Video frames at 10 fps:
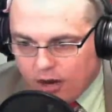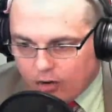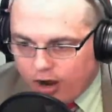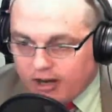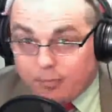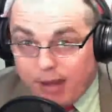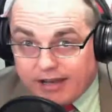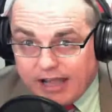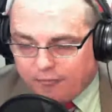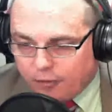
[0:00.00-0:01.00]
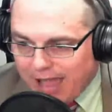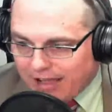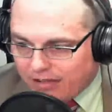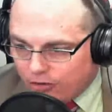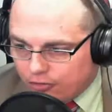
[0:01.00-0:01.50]
chronic pain after
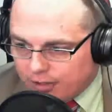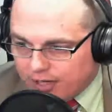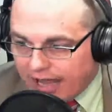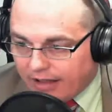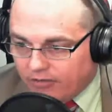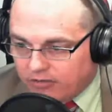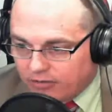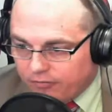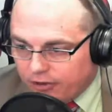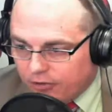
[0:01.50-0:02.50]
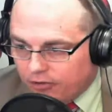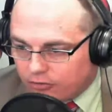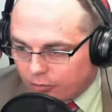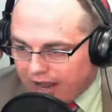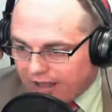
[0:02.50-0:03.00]
back surgery, and severe
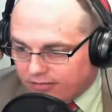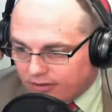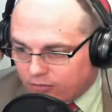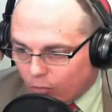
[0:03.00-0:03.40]
psoriasis